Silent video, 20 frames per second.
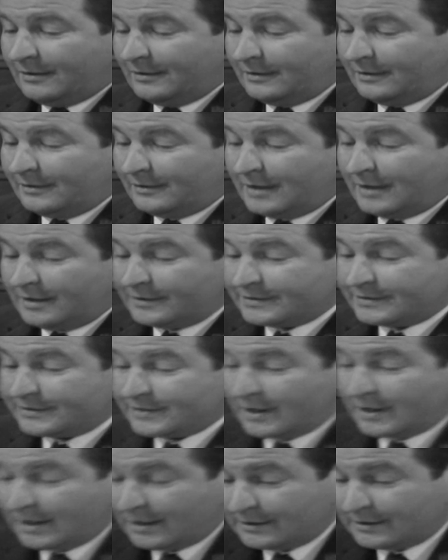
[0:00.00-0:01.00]
Now, Sir
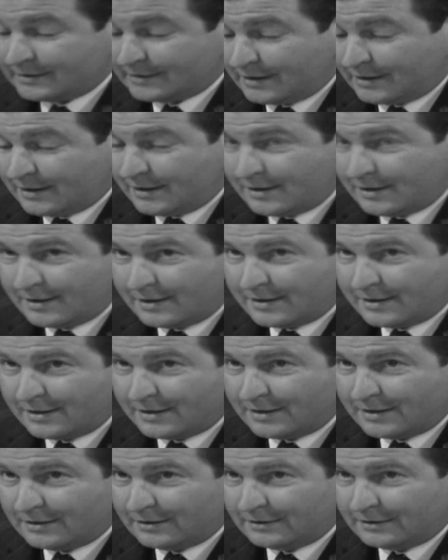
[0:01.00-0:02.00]
Charles, uh,
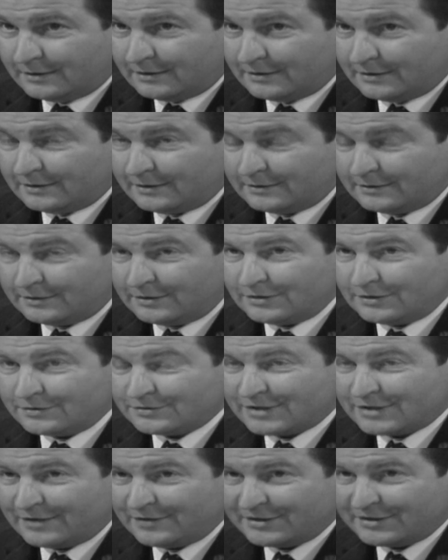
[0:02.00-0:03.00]
did you
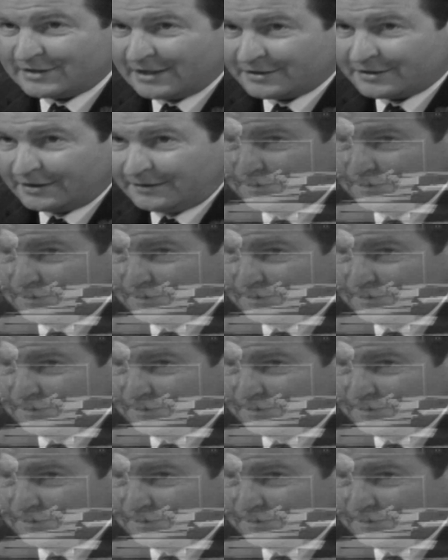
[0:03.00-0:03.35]
send this letter?